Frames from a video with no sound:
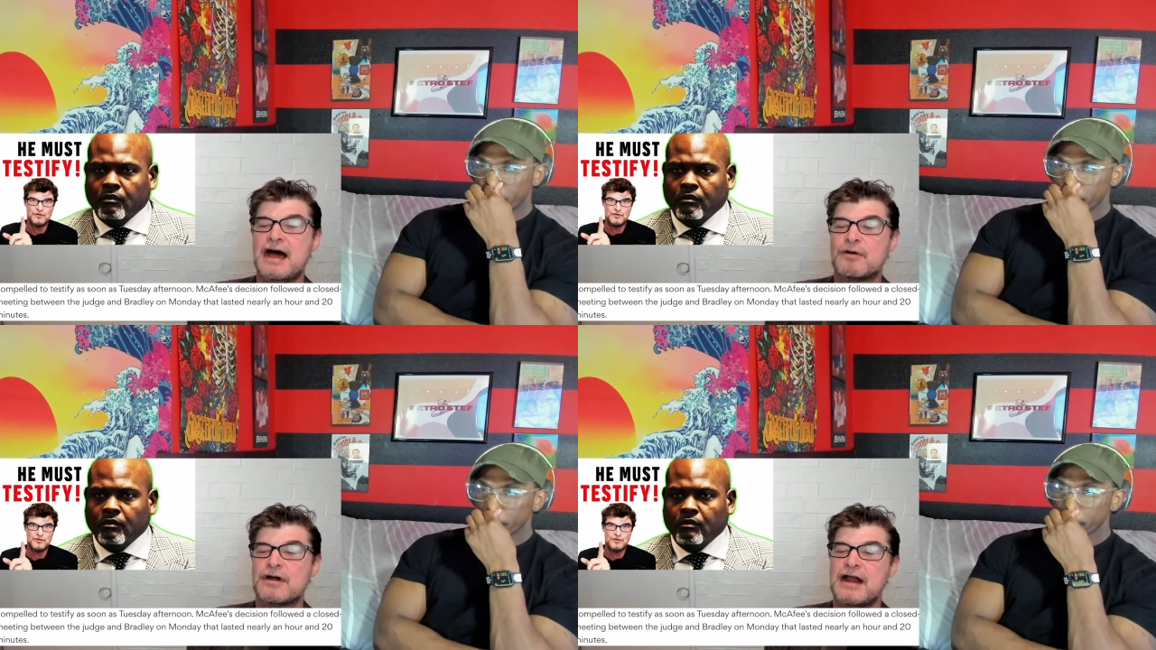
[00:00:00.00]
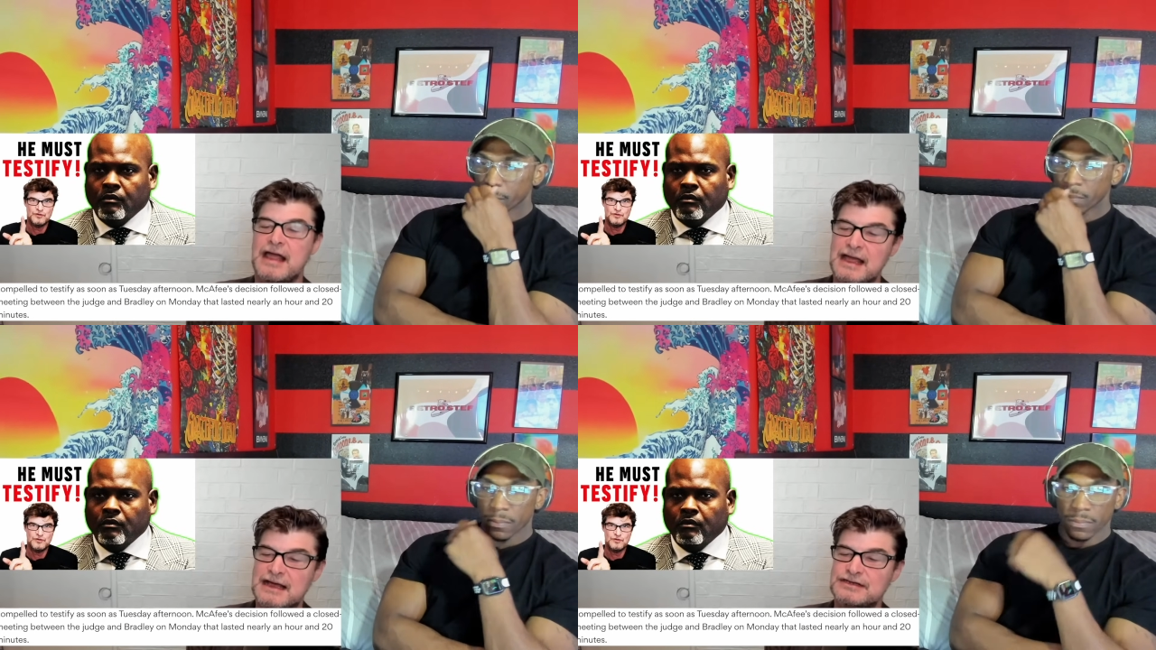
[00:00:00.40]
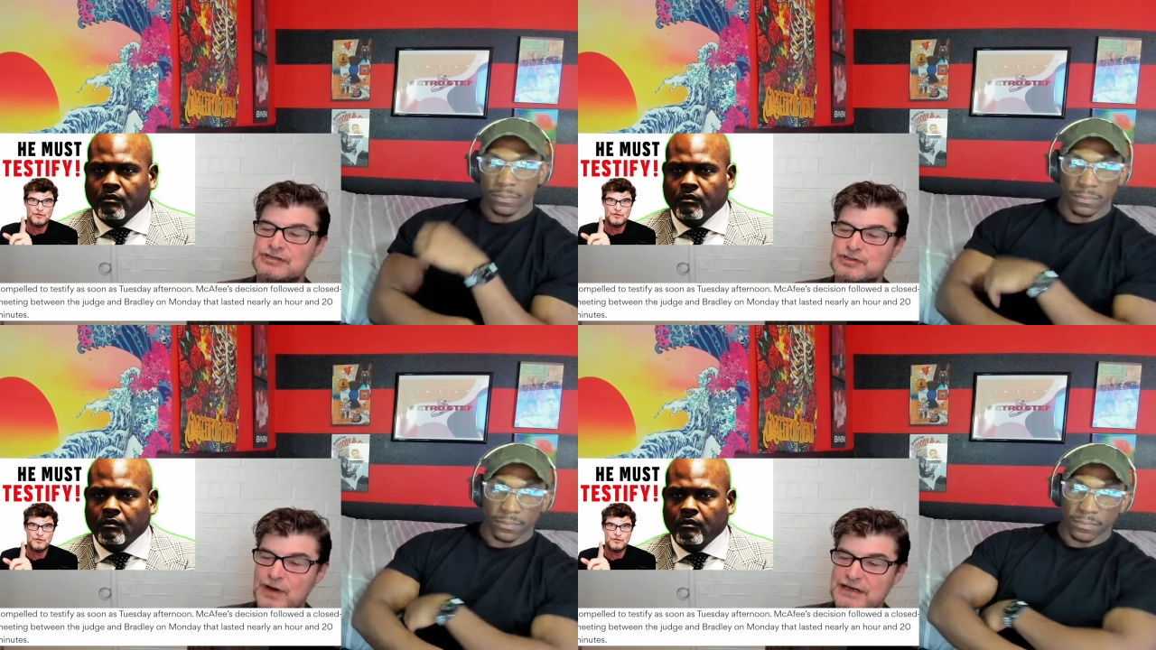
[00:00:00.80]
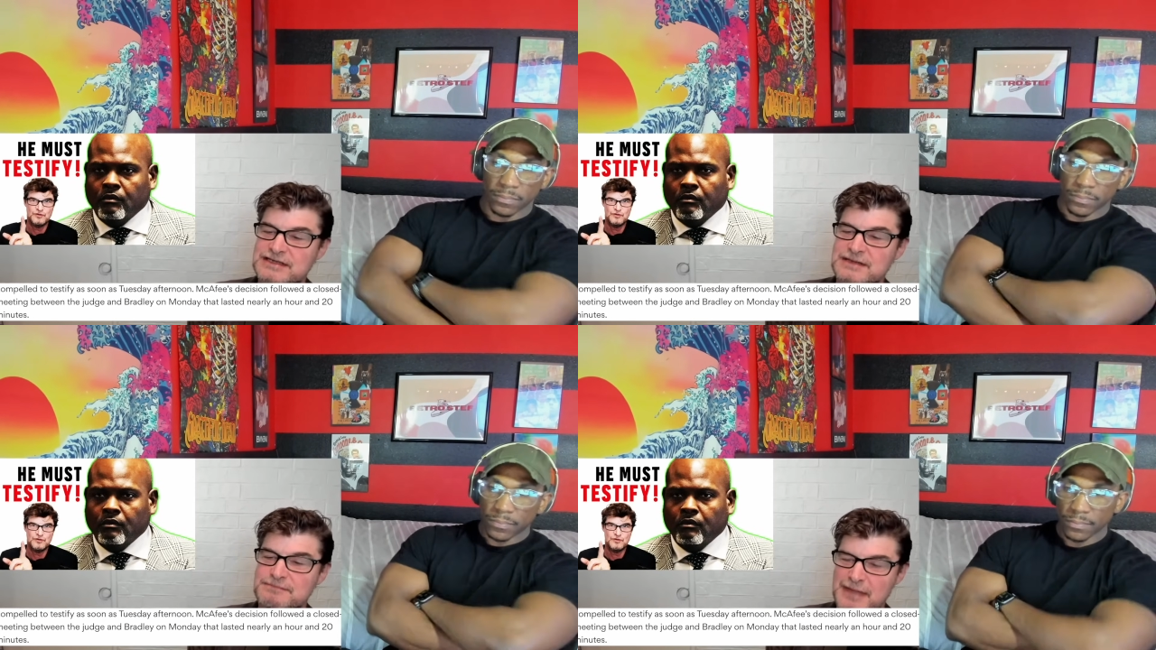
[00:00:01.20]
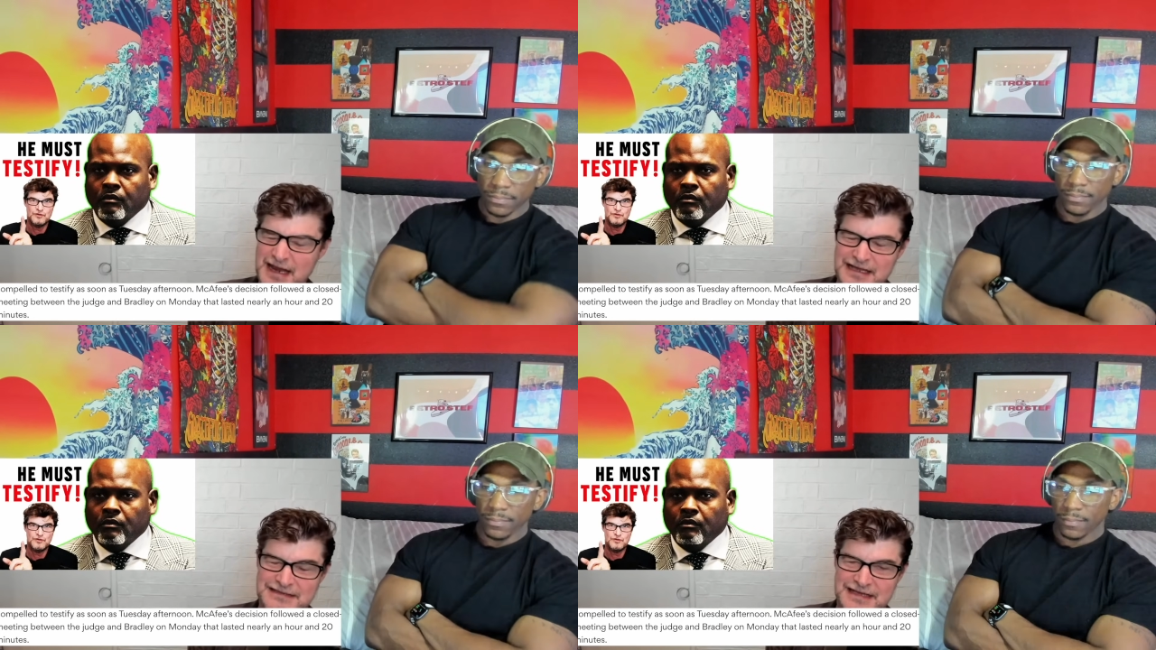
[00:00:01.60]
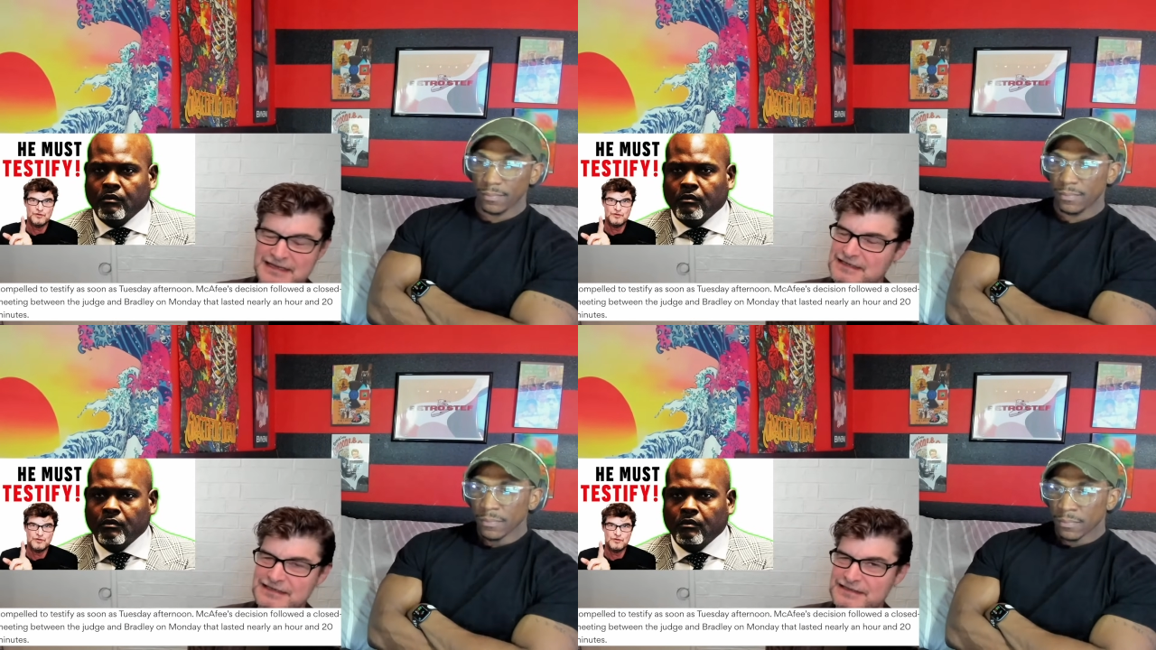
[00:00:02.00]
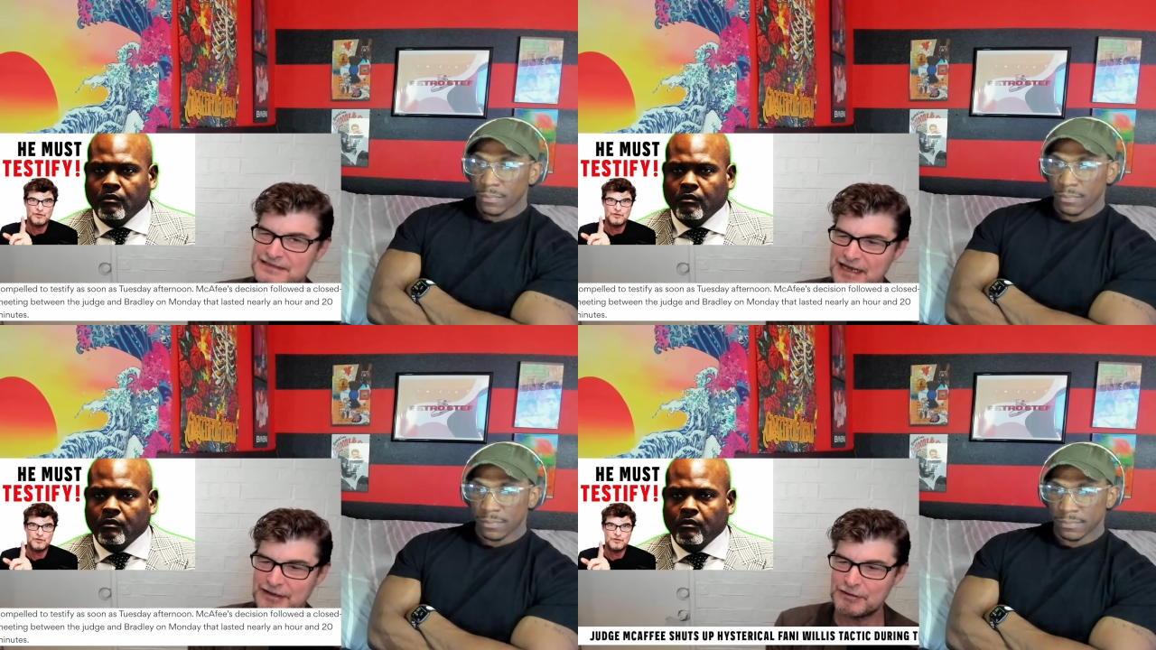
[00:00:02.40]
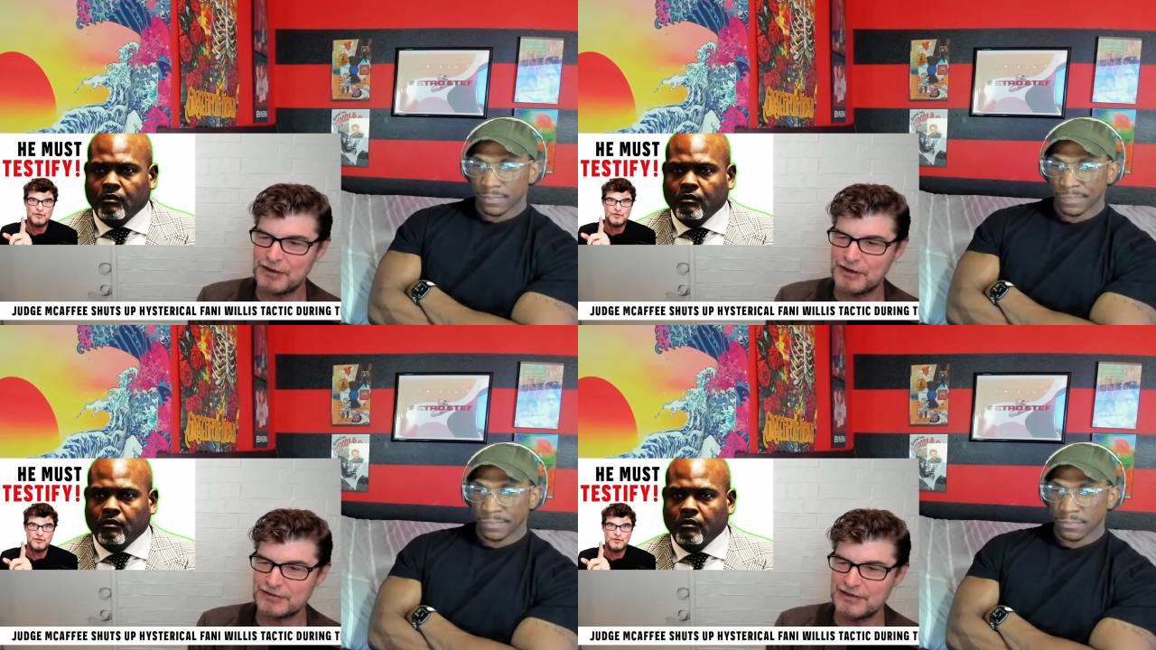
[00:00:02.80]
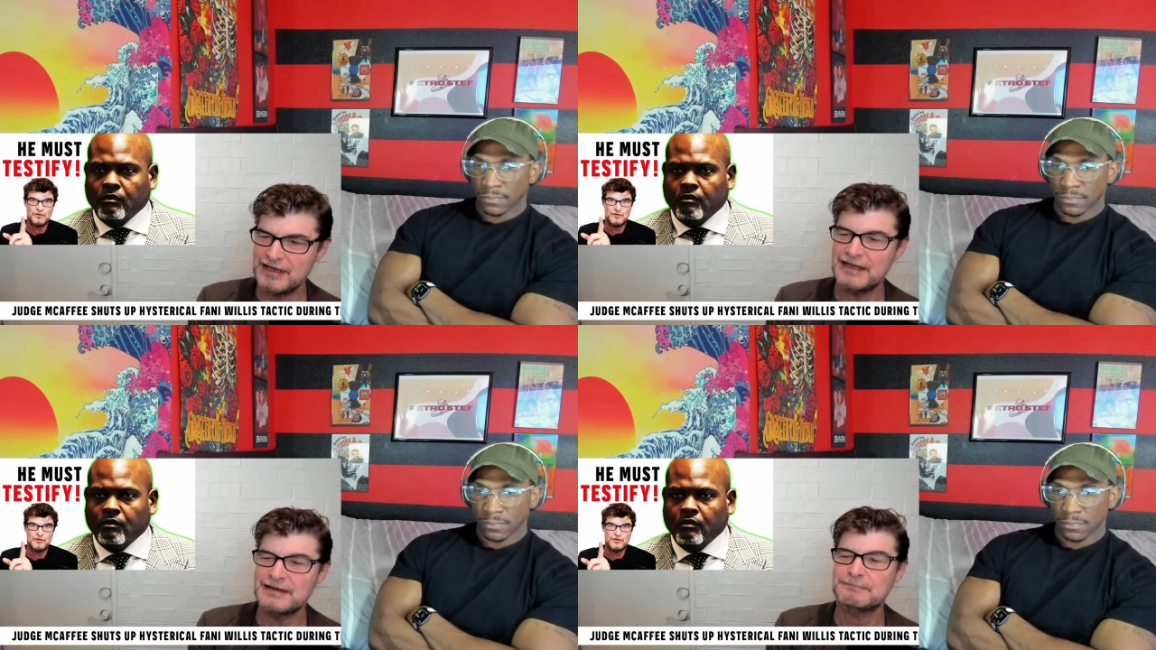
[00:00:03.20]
Speaker 1: hour and 20 minutes. That didn't take long, did it?